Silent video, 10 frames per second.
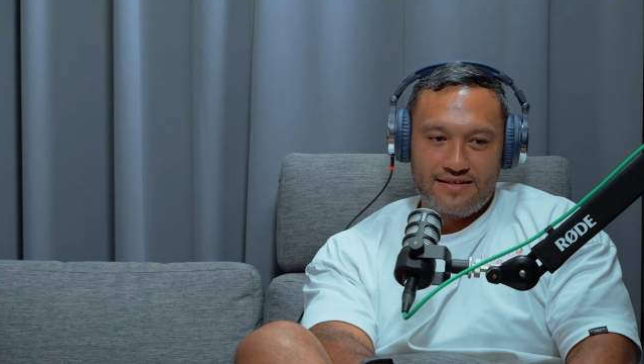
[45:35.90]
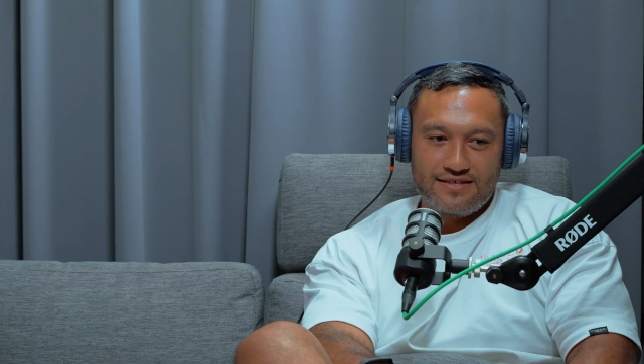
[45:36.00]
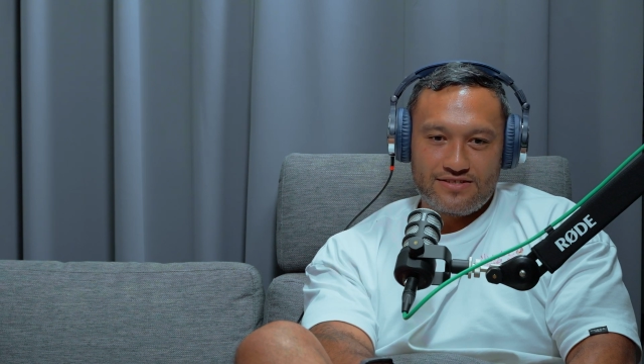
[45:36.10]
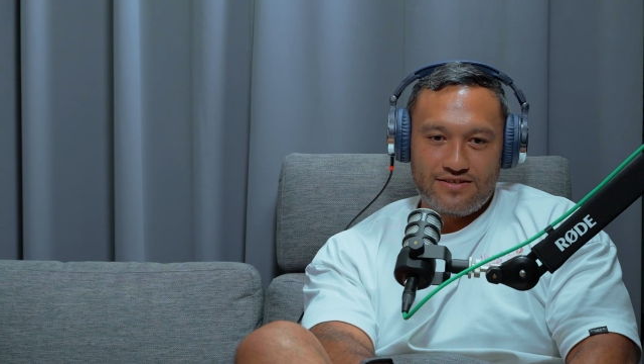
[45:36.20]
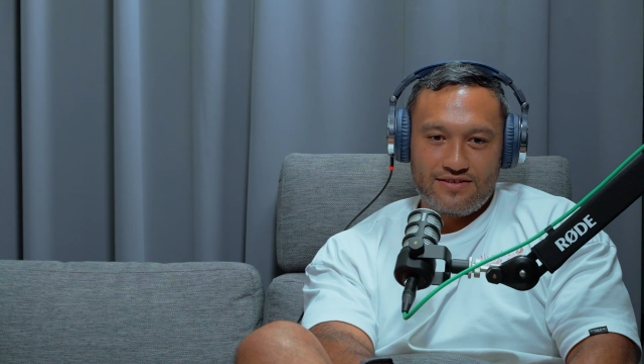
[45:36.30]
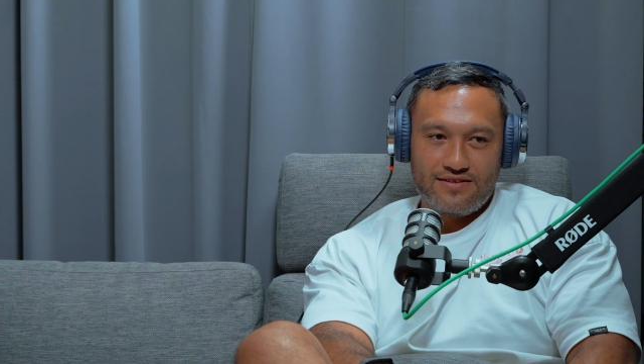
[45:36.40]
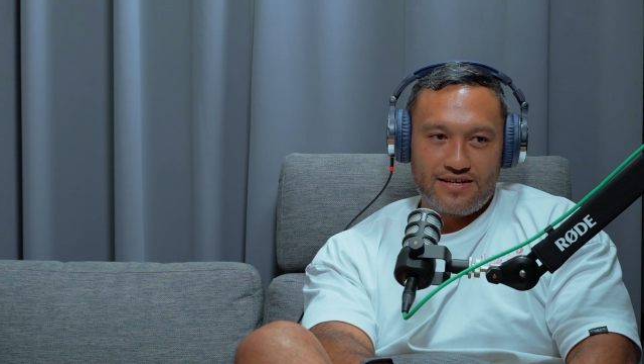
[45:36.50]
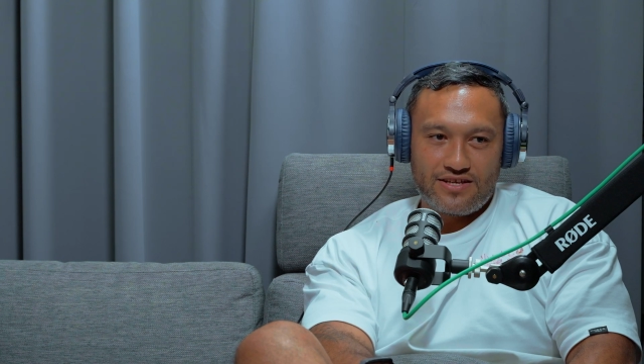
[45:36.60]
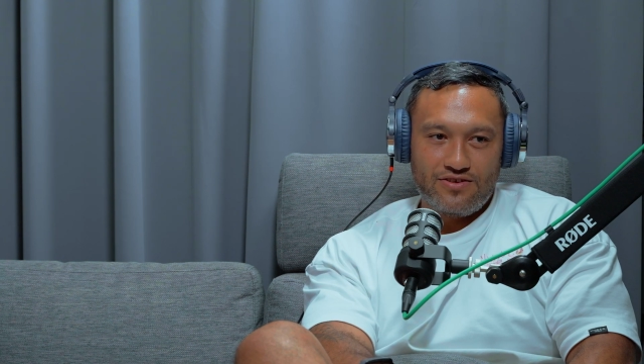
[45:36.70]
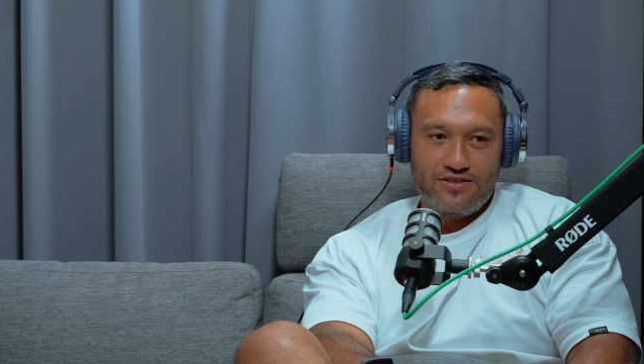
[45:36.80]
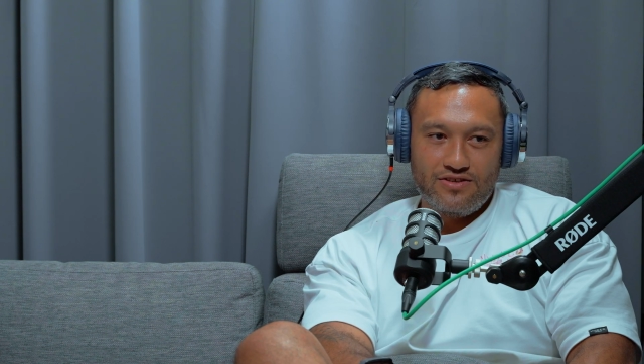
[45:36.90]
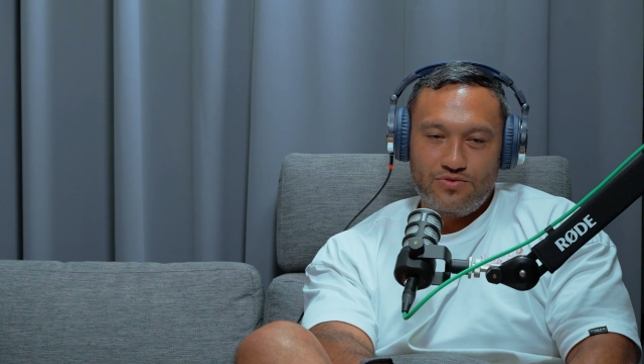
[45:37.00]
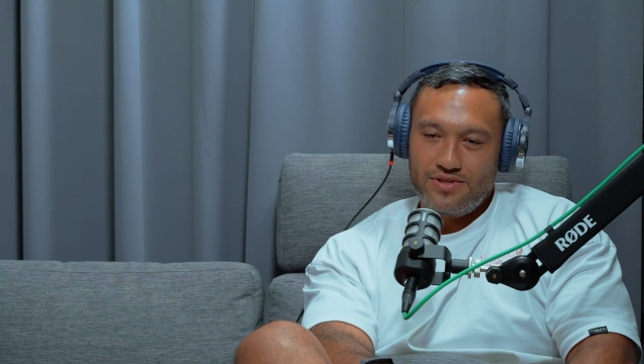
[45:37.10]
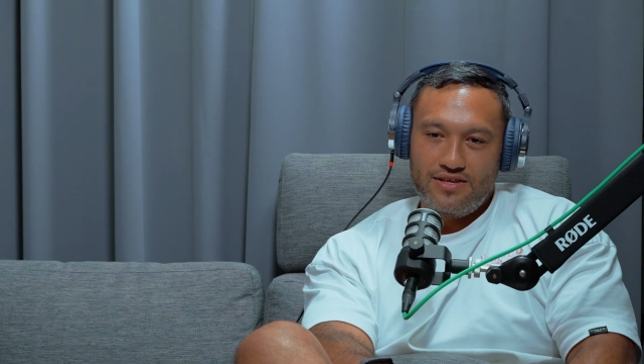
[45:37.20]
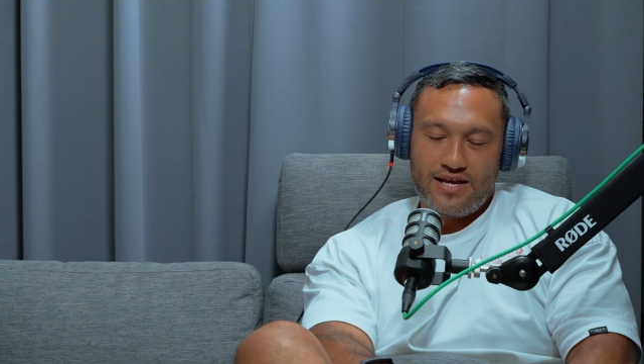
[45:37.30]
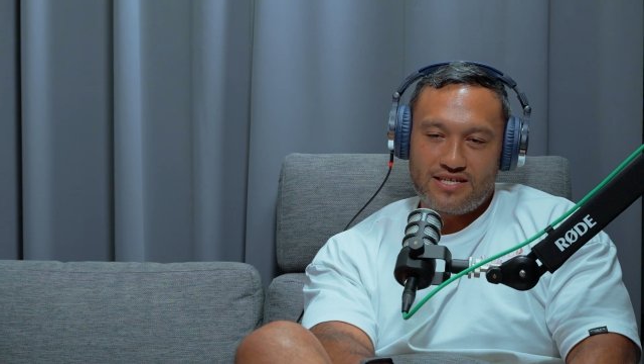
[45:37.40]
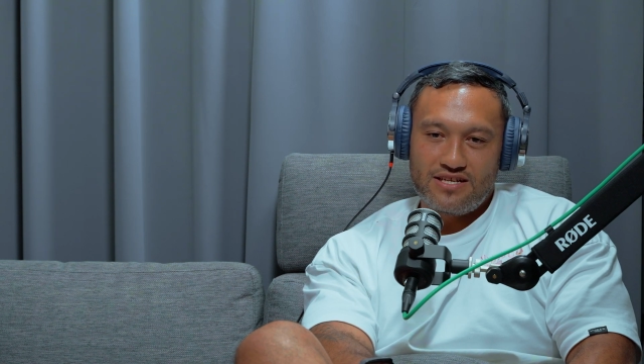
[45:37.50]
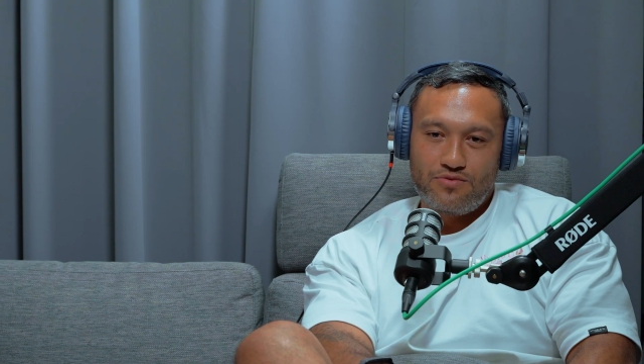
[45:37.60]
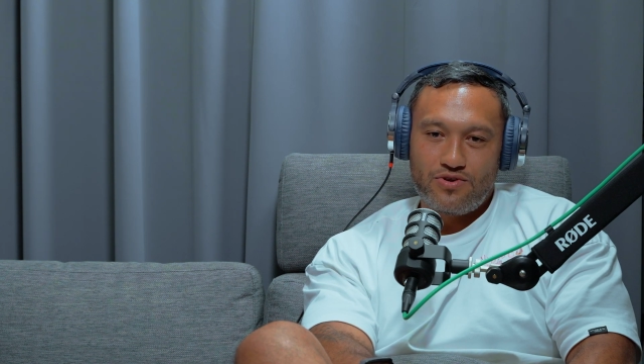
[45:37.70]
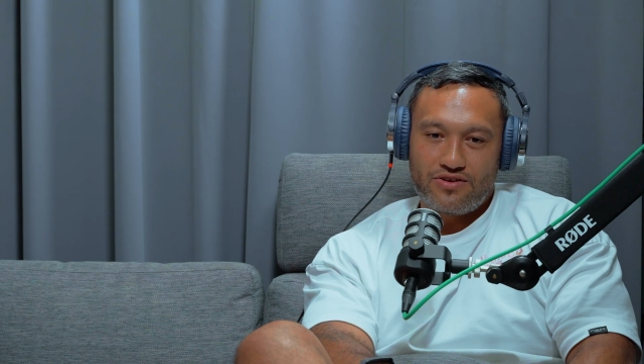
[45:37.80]
So like you
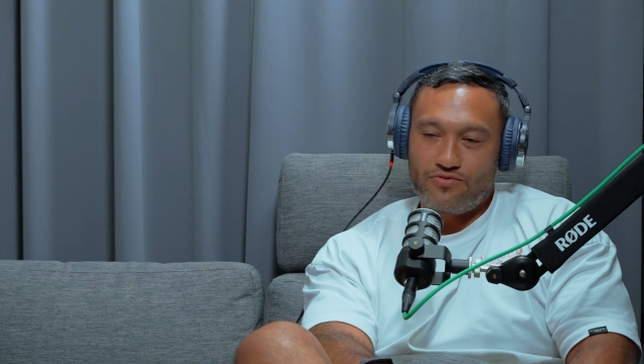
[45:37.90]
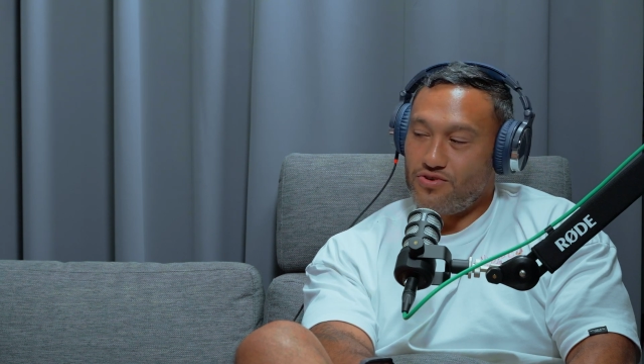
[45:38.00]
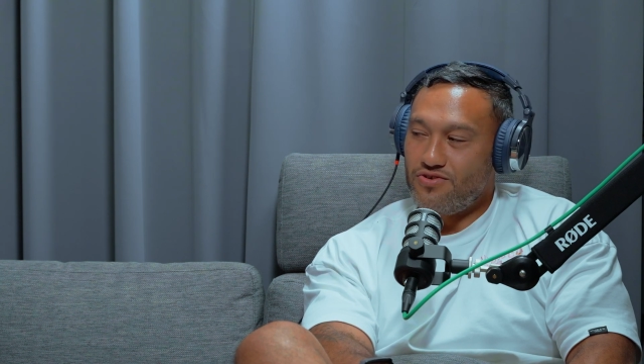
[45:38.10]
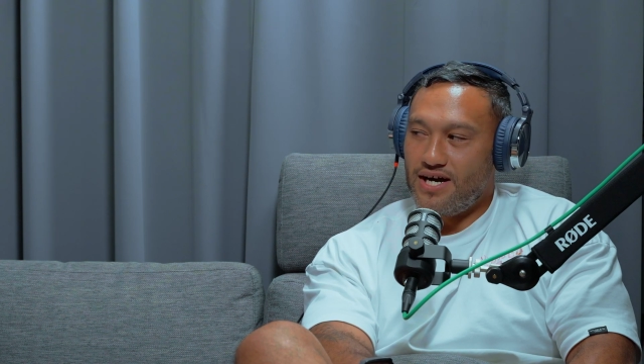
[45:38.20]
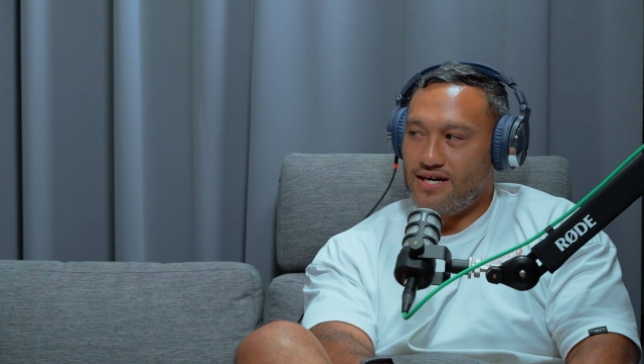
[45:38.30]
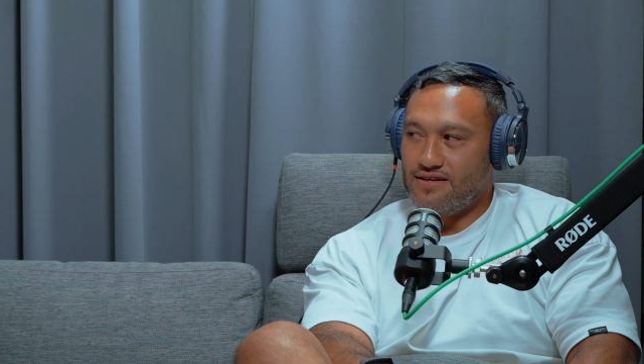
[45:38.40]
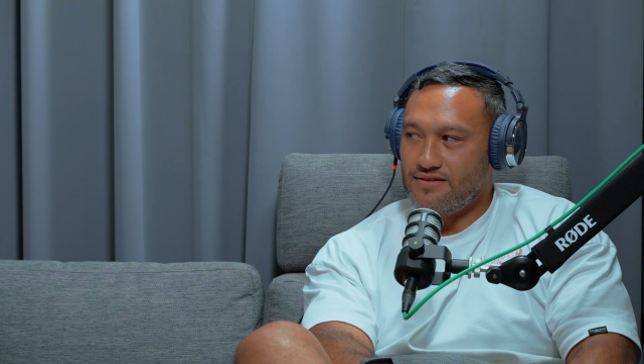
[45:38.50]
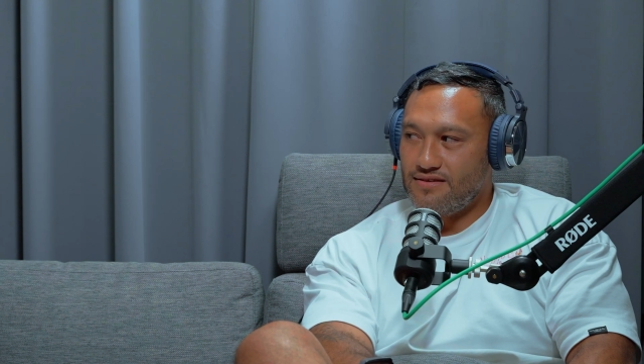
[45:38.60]
actually work real hard,